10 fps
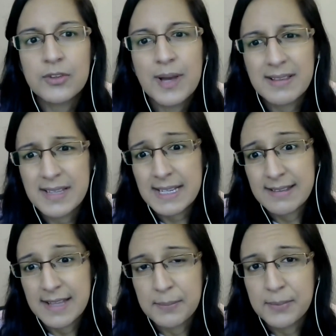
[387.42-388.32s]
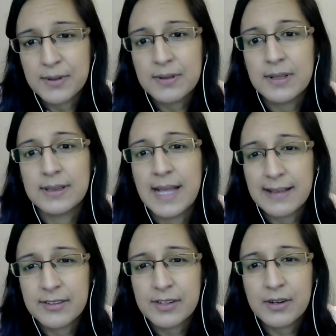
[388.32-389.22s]
So as an example,
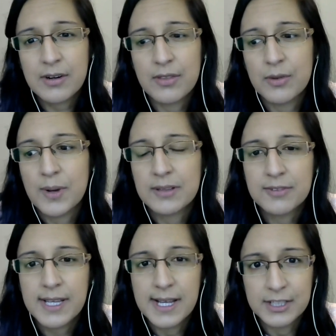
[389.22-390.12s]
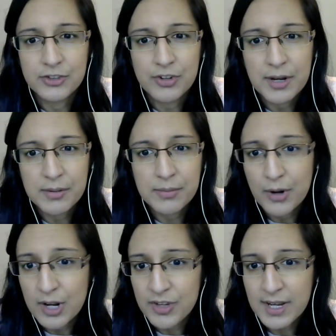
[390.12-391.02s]
last year, the Wildfly Elytron
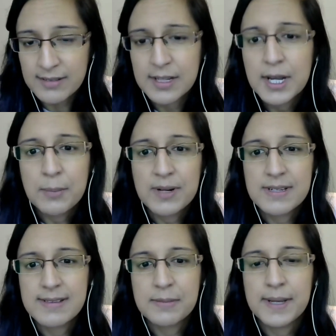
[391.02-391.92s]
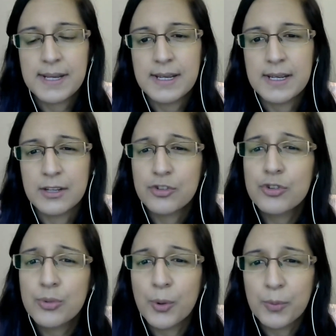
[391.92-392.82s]
project participated in
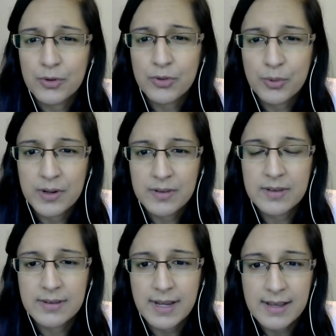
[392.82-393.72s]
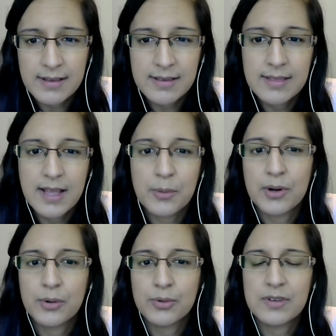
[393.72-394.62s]
two open source days that
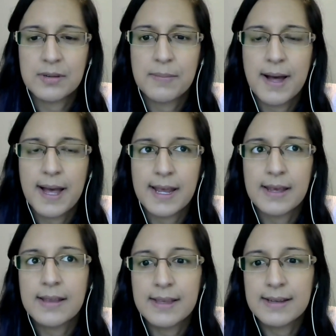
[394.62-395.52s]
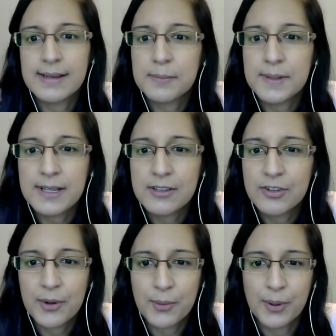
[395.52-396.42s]
were hosted by the
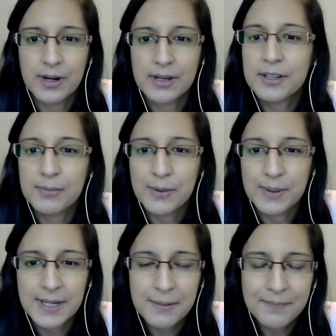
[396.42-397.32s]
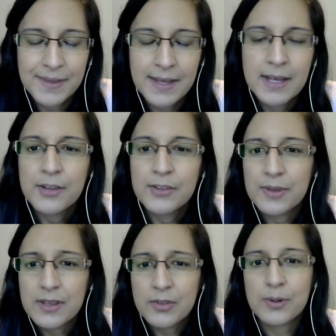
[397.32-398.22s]
AnitaB.org community.
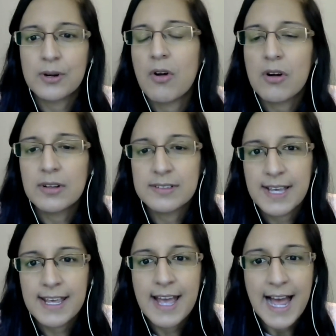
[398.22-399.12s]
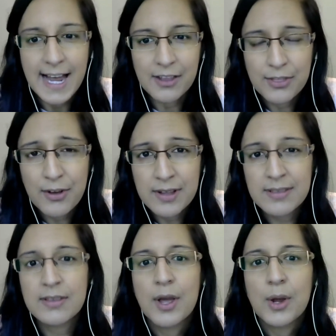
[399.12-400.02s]
So these were all day
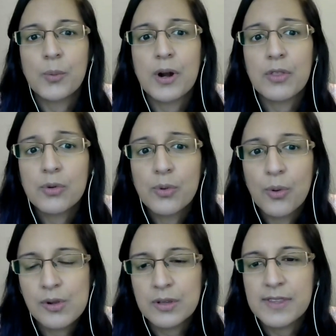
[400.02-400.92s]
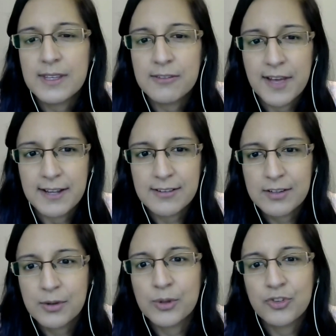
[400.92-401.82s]
hackathons where the goal of the
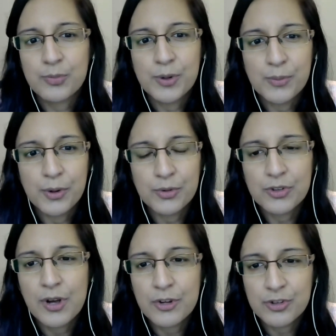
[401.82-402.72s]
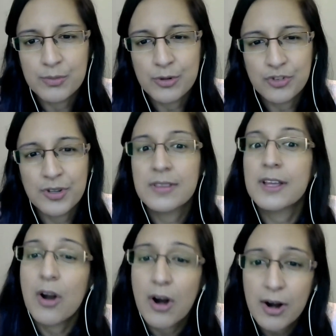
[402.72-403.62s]
event was to promote contributions
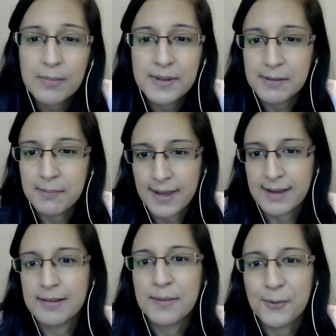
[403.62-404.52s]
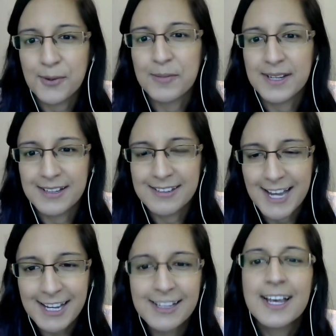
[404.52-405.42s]
that are being made by women in
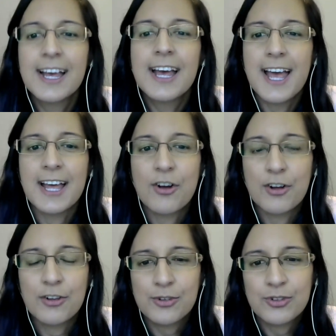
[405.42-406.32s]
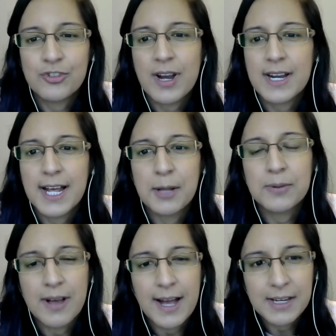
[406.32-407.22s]
tech and also to try to
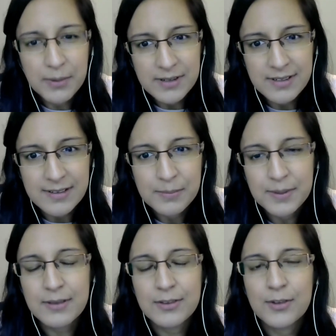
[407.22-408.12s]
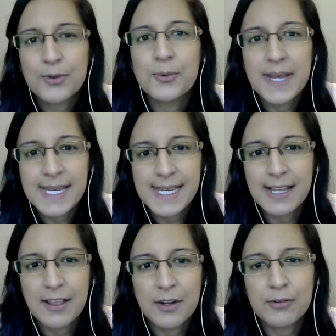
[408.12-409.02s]
help guide participants through
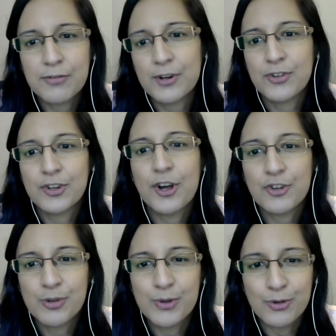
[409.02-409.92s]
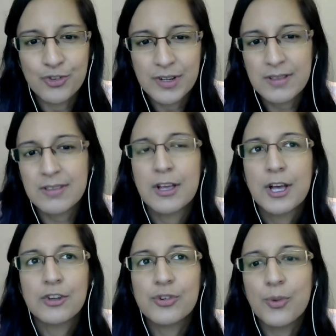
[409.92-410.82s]
making their first contributions
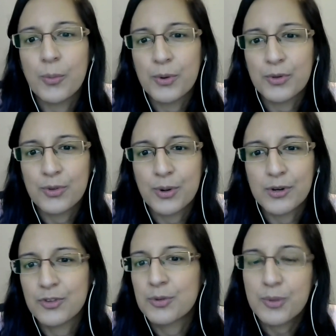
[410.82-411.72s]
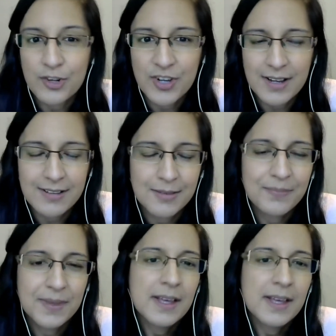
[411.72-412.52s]
to open source projects.